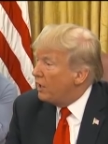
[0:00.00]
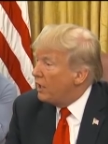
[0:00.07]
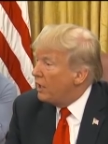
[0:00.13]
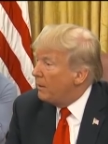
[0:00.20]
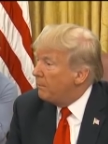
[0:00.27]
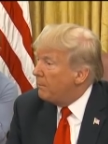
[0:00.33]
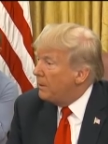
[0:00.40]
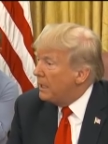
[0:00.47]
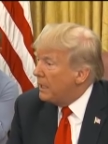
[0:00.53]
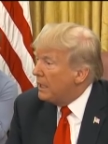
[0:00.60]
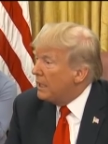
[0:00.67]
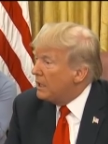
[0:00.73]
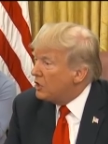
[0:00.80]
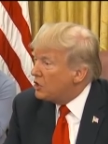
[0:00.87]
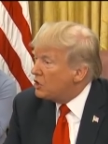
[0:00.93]
to help,
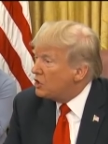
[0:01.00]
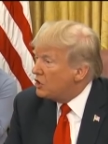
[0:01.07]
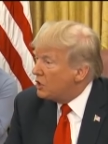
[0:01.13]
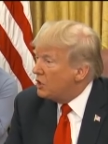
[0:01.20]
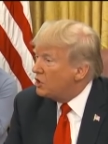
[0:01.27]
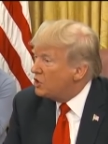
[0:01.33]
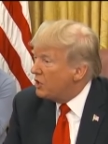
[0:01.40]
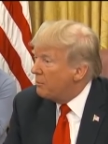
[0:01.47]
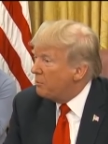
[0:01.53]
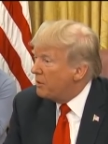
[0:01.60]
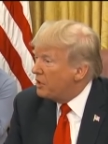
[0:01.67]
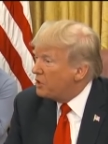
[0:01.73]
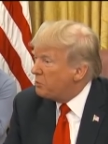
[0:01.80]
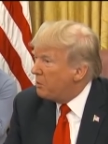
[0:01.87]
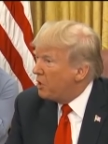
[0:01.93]
and it's it's
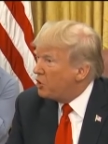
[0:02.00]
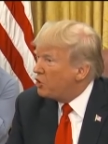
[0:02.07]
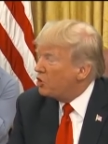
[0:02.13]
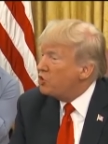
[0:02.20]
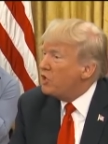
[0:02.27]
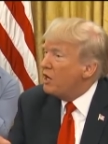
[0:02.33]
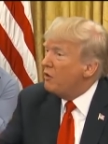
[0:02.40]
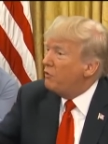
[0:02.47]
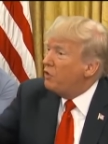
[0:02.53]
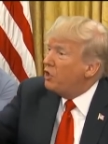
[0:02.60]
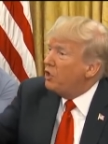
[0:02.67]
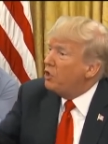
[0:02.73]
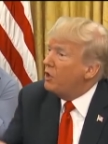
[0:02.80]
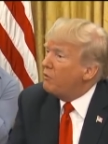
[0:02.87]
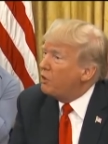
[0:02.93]
something special. Jennifer,
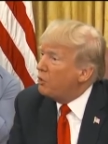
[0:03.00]
did you have a